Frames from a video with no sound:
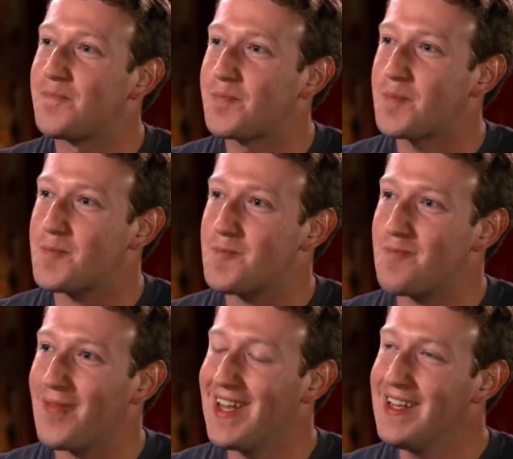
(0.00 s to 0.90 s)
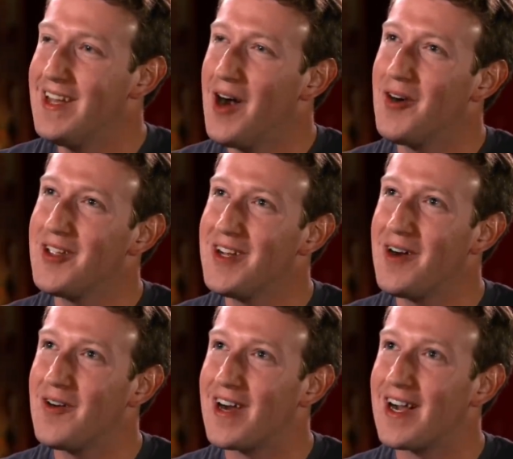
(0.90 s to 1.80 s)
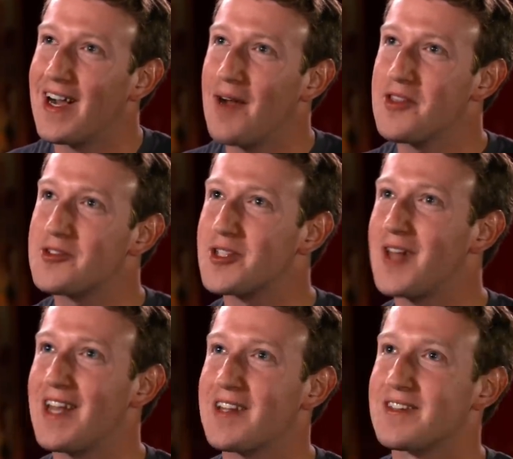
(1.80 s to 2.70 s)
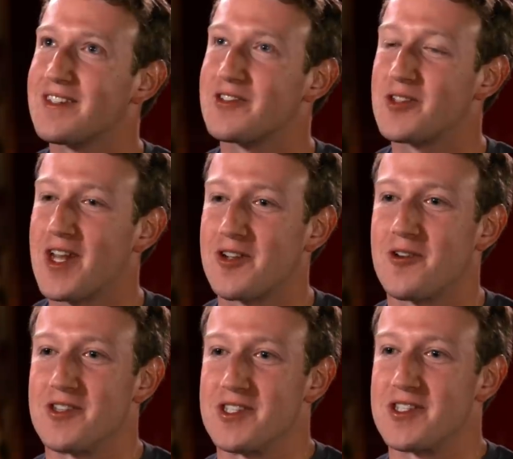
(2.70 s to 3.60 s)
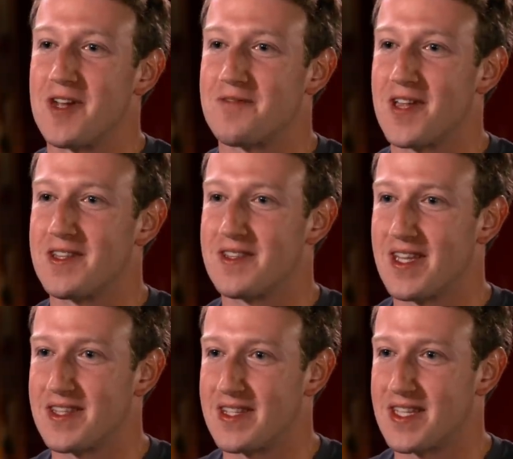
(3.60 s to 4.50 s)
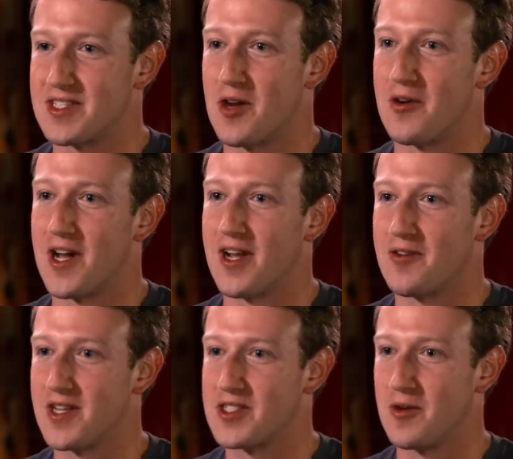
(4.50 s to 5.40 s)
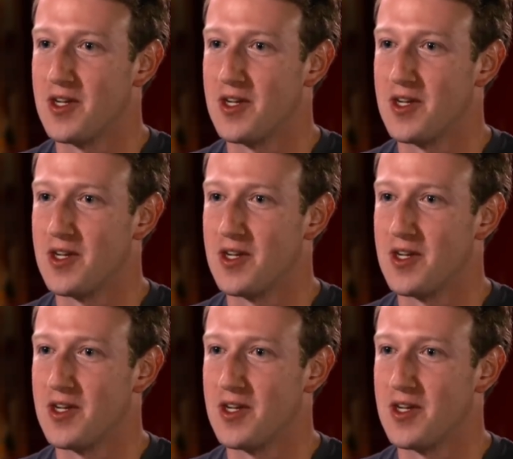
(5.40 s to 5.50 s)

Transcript: more in a in a figurative you know, sense. I mean, there's a lot of there's a lot of crazy stuff that that that's going on, right?